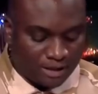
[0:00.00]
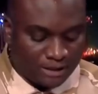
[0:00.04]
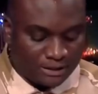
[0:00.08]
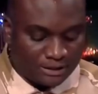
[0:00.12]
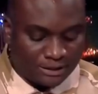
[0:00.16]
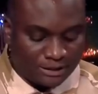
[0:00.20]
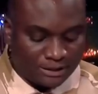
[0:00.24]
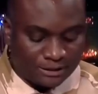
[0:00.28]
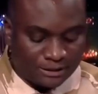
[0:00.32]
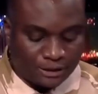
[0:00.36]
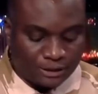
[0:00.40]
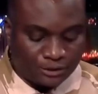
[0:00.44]

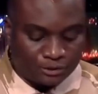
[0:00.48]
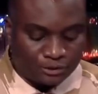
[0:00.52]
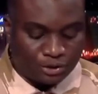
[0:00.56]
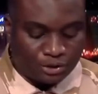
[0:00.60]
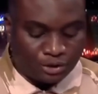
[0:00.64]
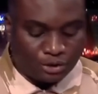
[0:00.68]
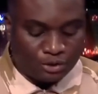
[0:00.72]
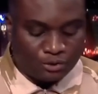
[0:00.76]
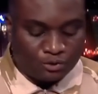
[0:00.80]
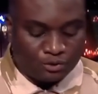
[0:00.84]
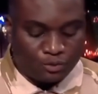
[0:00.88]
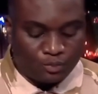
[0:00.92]
Their
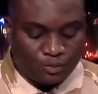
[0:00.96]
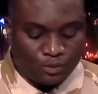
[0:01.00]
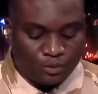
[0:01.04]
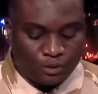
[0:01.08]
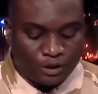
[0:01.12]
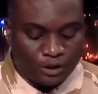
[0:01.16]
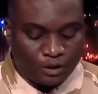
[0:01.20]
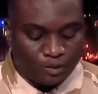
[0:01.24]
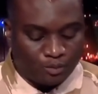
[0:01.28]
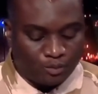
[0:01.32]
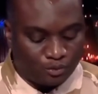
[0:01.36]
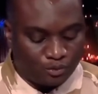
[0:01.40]
methods are
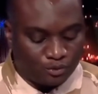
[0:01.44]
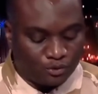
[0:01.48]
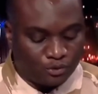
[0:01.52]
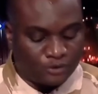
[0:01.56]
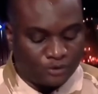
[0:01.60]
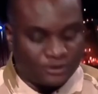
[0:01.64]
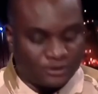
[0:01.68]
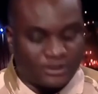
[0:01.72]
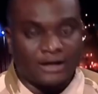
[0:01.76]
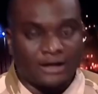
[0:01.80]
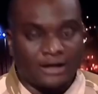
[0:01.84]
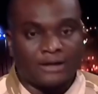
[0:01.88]
deceitful.
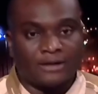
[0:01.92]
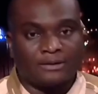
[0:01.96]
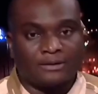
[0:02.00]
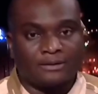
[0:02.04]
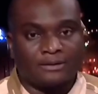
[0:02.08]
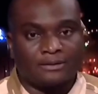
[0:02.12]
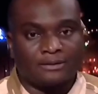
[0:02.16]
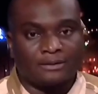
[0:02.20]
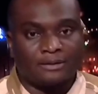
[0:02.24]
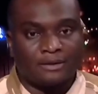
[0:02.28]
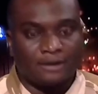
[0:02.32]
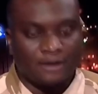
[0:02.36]
They
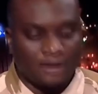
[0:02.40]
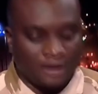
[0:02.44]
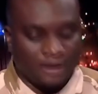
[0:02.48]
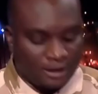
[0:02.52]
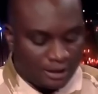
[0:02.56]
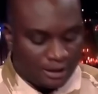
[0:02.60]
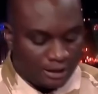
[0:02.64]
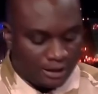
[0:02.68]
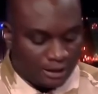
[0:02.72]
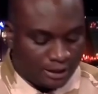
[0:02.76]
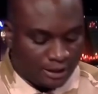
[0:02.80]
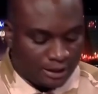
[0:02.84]
tried to
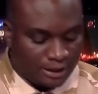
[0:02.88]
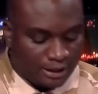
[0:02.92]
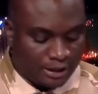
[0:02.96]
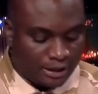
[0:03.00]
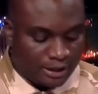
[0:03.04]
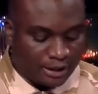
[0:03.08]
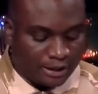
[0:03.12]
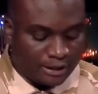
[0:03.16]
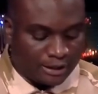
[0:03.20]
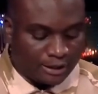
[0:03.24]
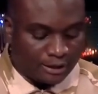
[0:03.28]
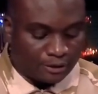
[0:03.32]
confuse
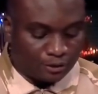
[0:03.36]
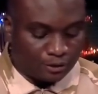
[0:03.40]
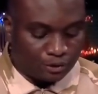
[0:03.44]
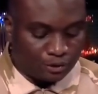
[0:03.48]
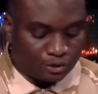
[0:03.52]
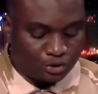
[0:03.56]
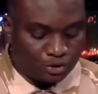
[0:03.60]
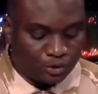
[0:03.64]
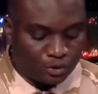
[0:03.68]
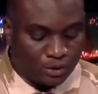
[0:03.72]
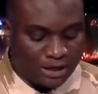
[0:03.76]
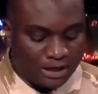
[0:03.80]

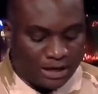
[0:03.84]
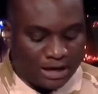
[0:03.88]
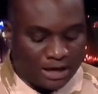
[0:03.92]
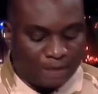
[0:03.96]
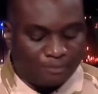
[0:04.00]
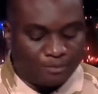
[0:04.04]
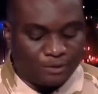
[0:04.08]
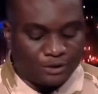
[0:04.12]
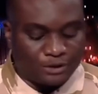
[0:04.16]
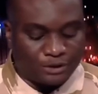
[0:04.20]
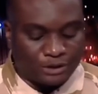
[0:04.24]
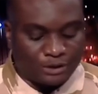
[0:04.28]
intelligence
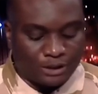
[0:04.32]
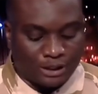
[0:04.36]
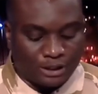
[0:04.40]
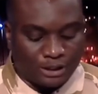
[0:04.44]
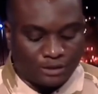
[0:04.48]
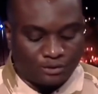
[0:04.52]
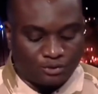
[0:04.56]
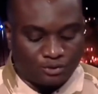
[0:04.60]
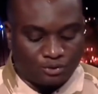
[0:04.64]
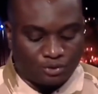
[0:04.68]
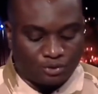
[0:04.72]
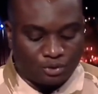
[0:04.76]
services by
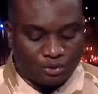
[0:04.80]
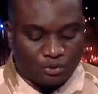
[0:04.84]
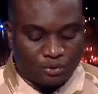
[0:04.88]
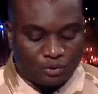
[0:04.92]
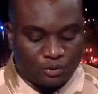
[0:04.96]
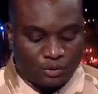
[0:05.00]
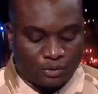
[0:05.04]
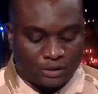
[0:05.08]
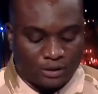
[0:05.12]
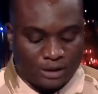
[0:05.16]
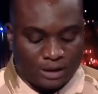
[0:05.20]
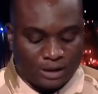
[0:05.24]

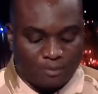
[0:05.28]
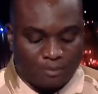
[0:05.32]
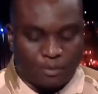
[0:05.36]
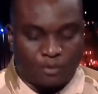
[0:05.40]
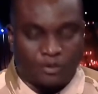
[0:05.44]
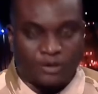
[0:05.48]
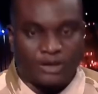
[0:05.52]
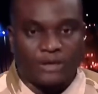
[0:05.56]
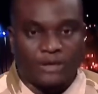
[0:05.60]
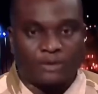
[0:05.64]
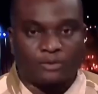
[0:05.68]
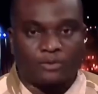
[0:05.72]
provoking mass
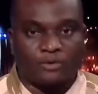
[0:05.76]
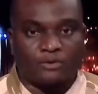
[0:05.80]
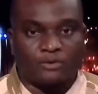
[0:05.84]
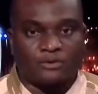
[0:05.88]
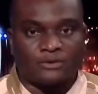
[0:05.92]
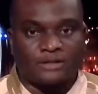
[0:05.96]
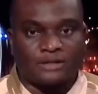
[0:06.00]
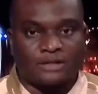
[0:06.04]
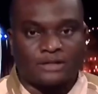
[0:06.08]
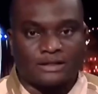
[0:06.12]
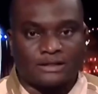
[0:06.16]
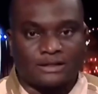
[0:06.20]
arrests in
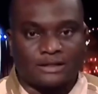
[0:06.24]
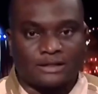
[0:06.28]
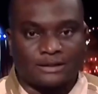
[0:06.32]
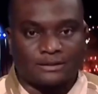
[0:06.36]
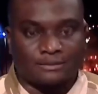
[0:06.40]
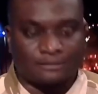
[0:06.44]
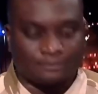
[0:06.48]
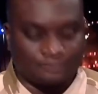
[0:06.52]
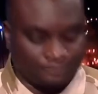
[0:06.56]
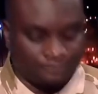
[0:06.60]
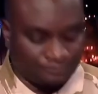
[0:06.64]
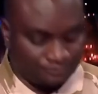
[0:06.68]
the
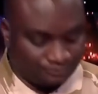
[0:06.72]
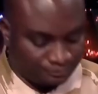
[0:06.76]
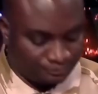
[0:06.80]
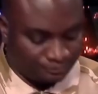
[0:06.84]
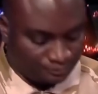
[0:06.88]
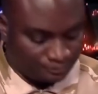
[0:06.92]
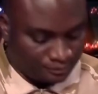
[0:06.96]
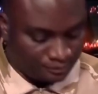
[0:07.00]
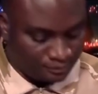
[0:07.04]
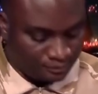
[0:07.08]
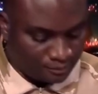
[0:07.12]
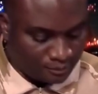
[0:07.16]
army,
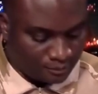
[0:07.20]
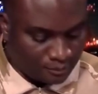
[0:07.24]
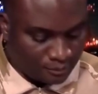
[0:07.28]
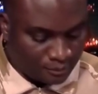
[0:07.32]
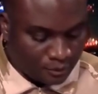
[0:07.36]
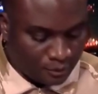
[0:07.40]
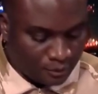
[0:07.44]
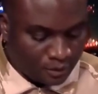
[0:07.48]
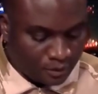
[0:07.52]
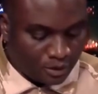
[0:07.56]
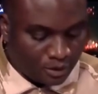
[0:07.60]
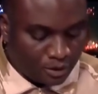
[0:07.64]
spreading
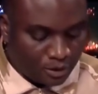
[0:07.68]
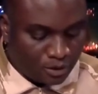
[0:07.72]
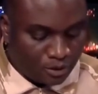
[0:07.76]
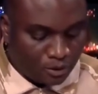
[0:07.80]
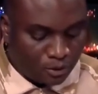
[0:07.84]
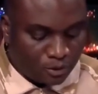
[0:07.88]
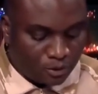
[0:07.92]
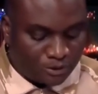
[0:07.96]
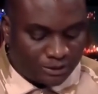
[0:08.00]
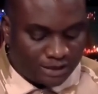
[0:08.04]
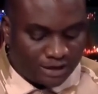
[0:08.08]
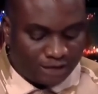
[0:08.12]
fear among
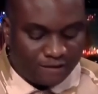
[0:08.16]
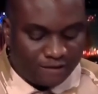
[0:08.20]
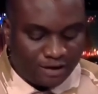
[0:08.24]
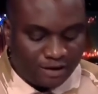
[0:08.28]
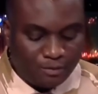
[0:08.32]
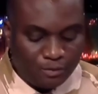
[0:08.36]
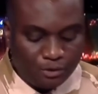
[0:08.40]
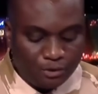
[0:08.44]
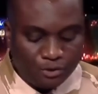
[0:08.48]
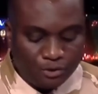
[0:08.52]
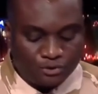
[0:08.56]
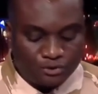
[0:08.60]
military
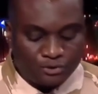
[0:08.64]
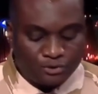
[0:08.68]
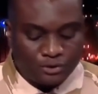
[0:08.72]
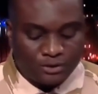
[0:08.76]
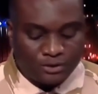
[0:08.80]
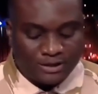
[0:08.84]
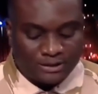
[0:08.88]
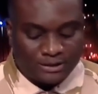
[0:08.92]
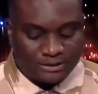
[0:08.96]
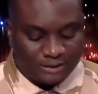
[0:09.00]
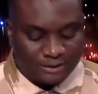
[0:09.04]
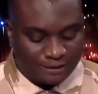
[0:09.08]
leaders
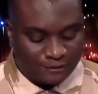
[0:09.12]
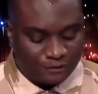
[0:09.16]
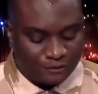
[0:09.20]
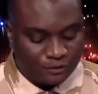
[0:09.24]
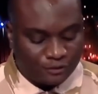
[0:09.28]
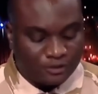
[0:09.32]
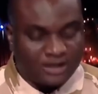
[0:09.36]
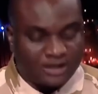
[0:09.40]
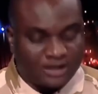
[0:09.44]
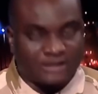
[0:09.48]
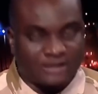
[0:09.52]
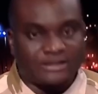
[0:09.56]
by
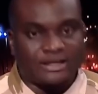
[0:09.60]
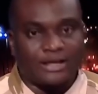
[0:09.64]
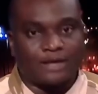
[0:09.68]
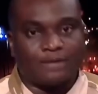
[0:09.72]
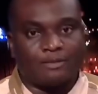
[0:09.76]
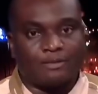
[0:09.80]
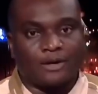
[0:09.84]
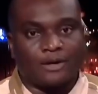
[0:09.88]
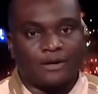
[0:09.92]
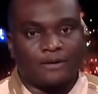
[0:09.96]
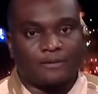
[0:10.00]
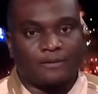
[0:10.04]
claiming they were on
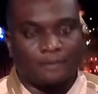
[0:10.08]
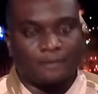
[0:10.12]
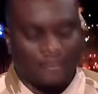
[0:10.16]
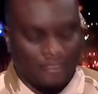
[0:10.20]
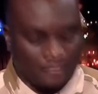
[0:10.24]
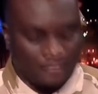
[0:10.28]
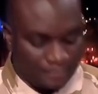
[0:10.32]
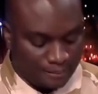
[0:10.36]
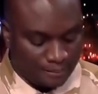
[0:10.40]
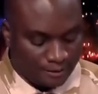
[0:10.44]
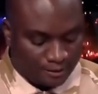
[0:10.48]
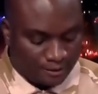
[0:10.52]
arrest
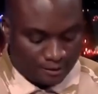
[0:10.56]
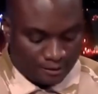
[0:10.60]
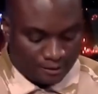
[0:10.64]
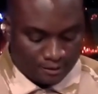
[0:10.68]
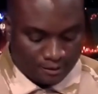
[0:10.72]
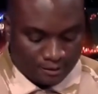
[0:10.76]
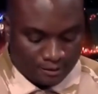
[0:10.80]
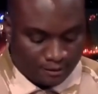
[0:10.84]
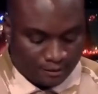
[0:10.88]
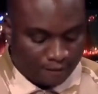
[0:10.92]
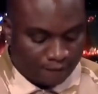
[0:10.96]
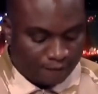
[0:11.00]
lists,
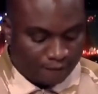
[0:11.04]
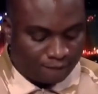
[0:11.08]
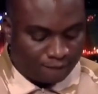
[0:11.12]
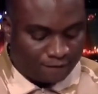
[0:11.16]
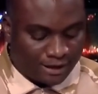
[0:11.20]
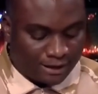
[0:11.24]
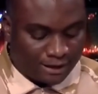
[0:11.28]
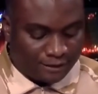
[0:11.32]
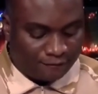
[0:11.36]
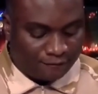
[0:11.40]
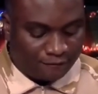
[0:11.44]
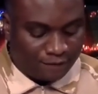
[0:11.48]
and
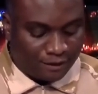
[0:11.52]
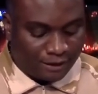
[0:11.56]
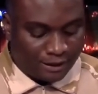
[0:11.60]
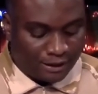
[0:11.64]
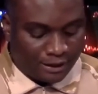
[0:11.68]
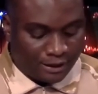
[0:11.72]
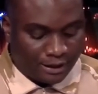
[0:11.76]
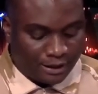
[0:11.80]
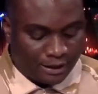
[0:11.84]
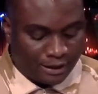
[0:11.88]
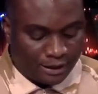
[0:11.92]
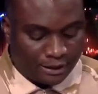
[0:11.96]

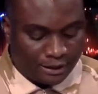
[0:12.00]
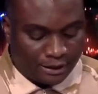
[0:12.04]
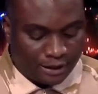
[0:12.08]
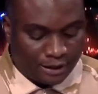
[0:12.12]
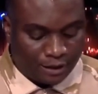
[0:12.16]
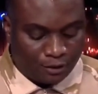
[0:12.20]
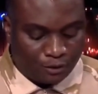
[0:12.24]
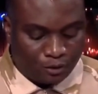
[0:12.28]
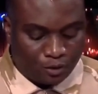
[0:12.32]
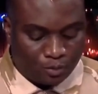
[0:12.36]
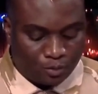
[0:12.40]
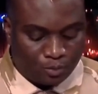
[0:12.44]
manipulating public
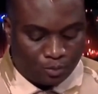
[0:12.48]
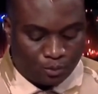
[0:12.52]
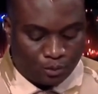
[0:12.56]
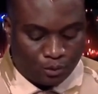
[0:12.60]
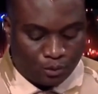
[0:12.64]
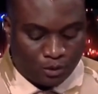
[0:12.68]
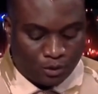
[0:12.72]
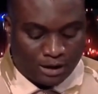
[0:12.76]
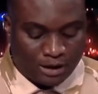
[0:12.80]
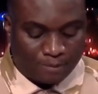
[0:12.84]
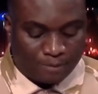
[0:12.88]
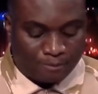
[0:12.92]
opinion
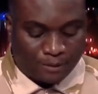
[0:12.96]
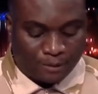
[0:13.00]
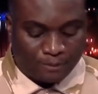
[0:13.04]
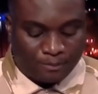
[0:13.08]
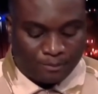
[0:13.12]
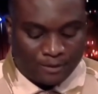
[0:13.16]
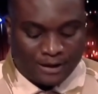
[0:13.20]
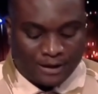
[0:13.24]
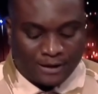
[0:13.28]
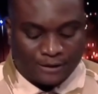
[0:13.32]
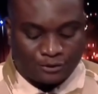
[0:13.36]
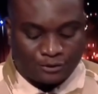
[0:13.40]
with false
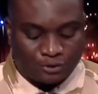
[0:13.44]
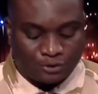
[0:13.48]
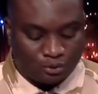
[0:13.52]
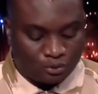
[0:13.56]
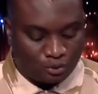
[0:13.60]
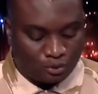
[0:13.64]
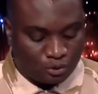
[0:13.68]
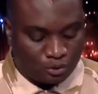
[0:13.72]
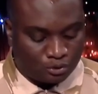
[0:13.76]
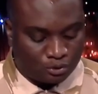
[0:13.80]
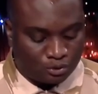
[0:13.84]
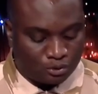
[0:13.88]

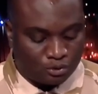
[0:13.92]
messages.